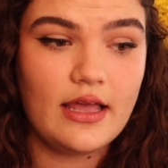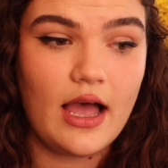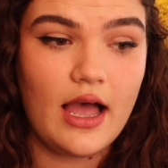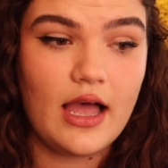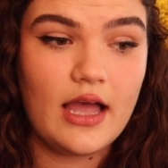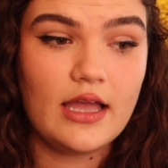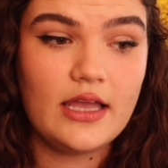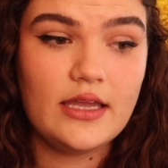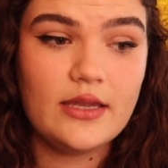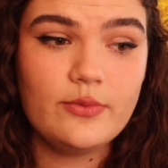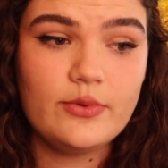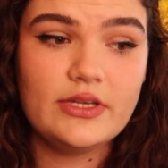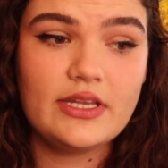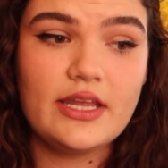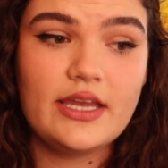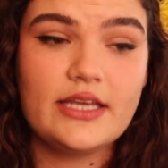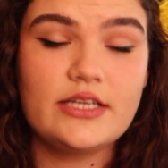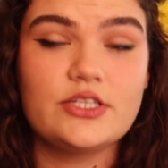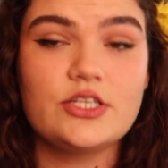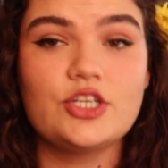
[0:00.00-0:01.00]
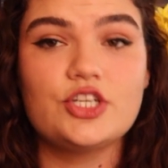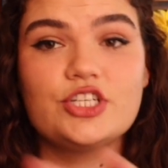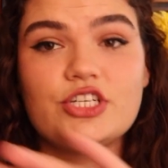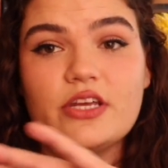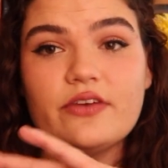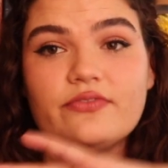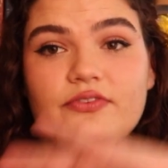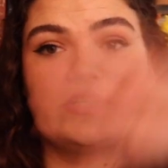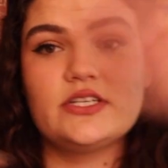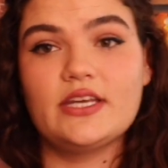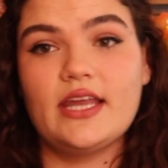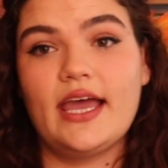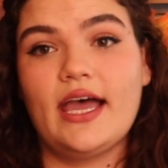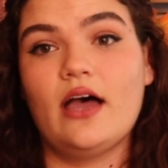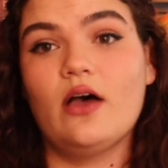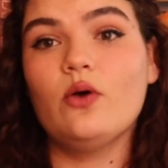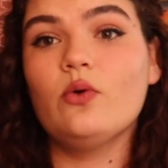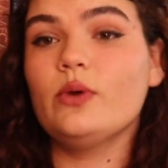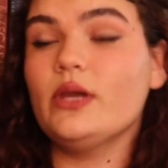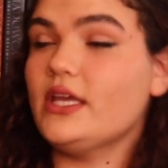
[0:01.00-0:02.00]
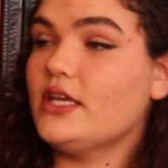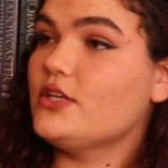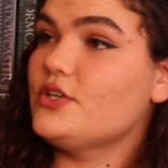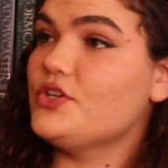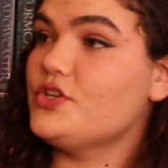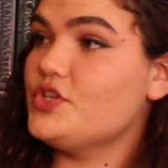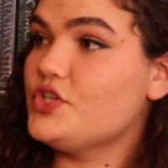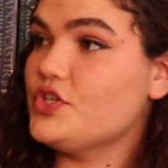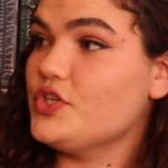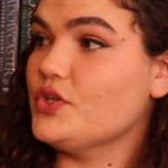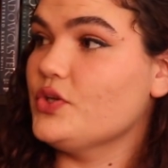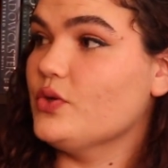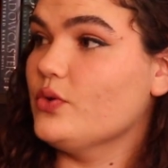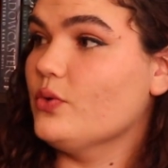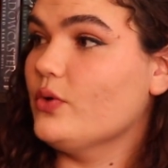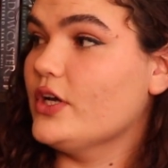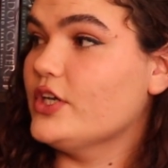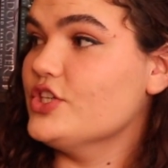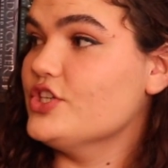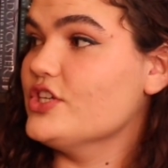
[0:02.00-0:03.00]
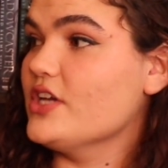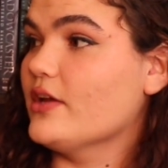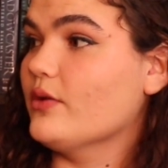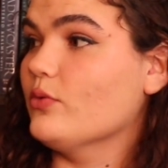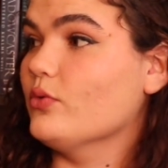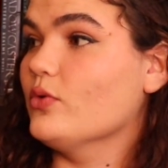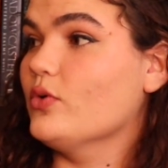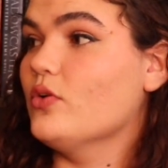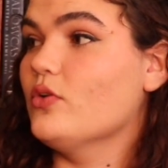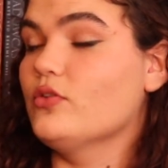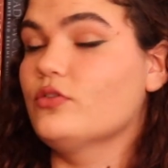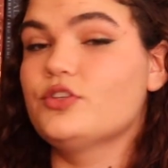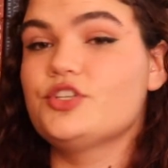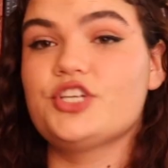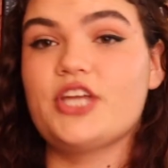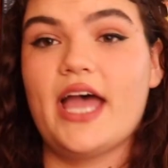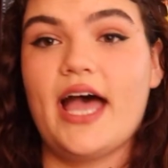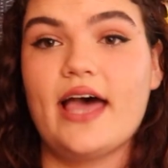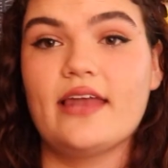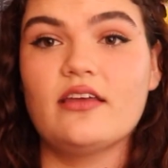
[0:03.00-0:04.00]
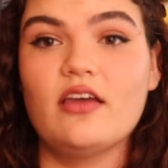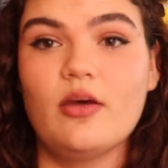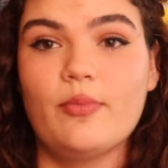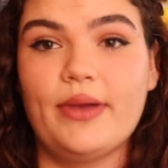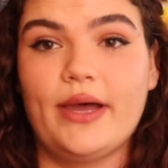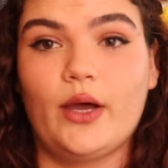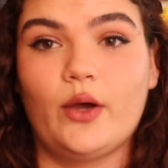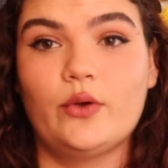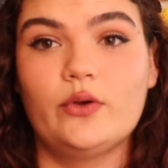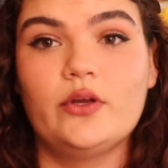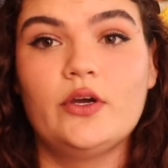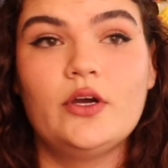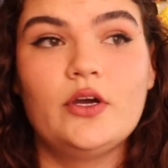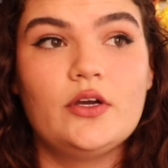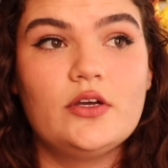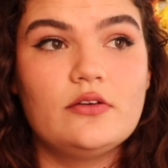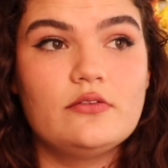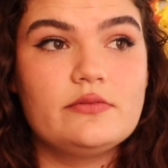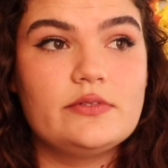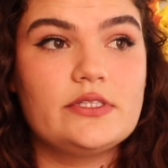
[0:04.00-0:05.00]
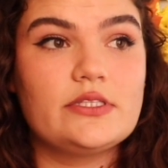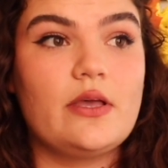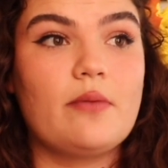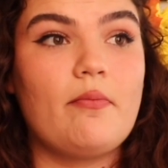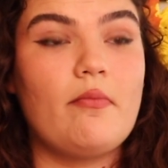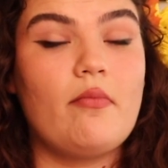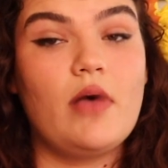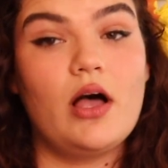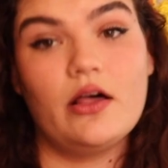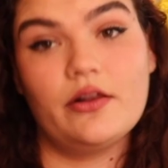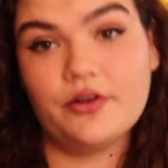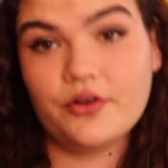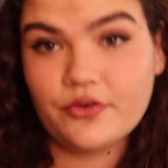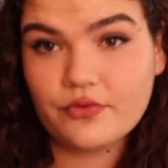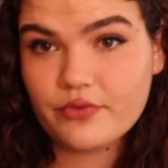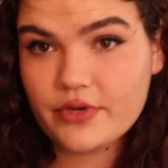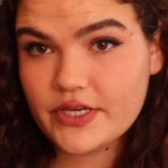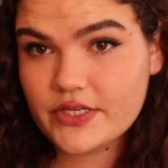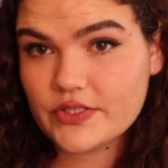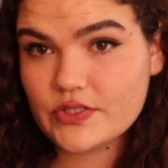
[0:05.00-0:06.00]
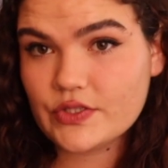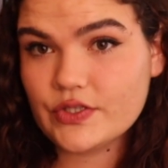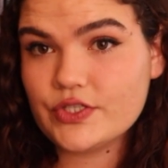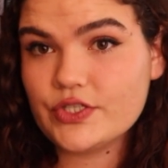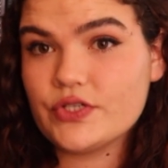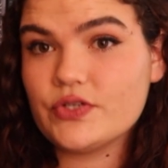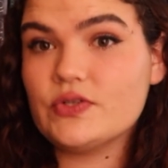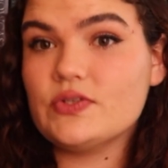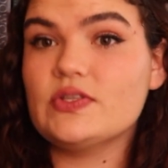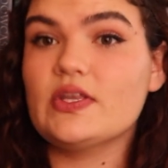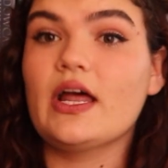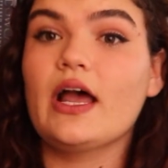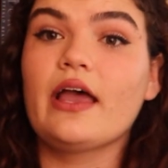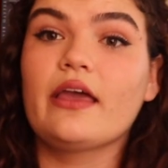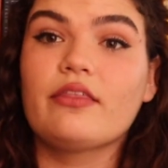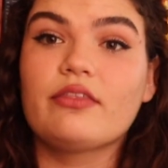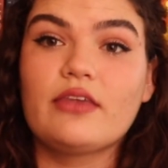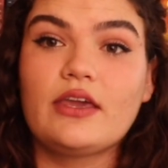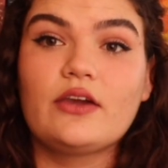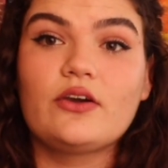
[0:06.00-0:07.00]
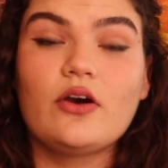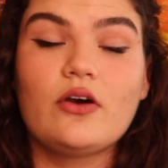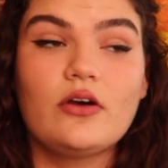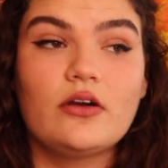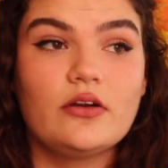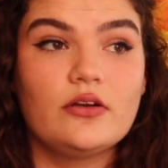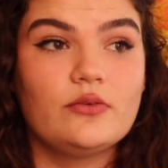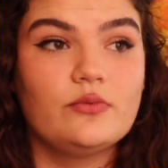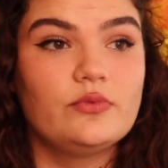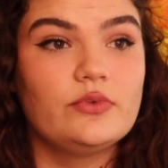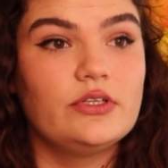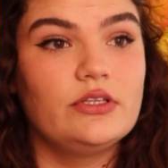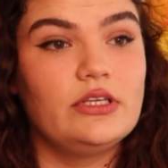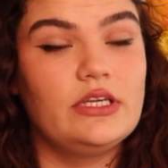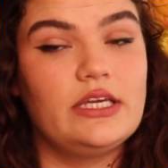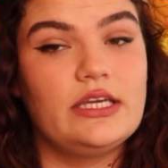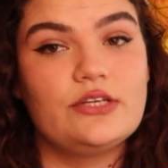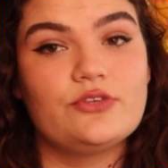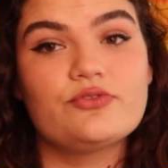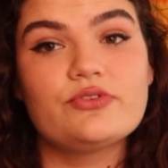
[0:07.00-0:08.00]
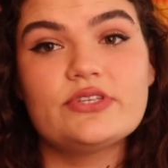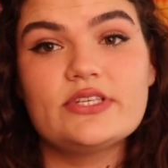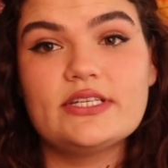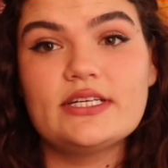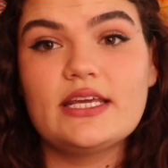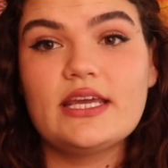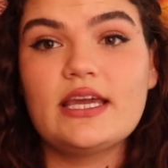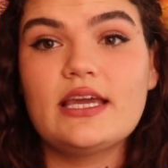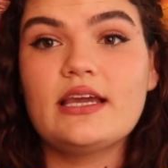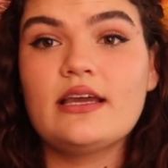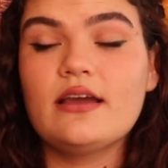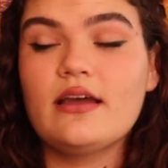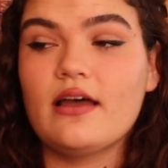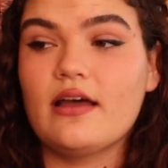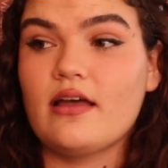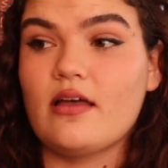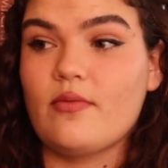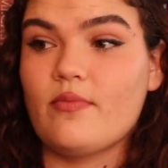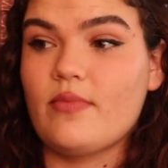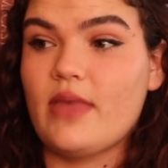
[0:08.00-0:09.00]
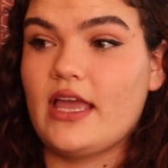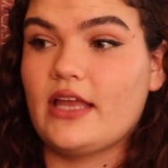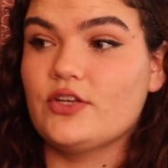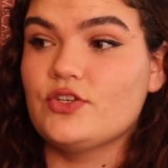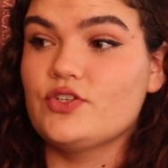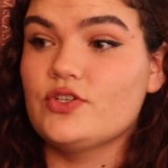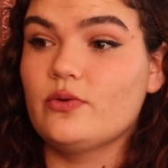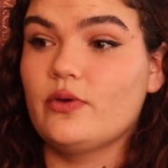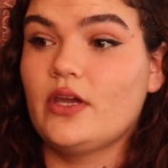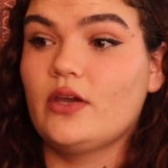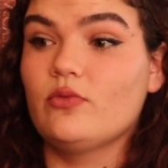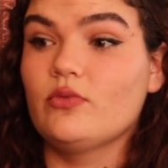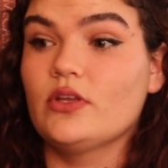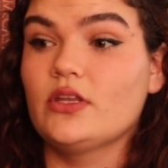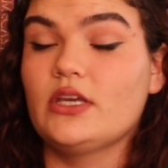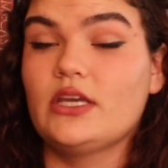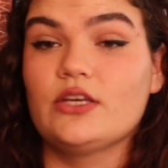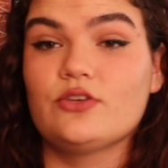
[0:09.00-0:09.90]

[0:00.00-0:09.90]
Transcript: I would like to shift now into a general chat about some modern researchers that I think are really interesting and doing really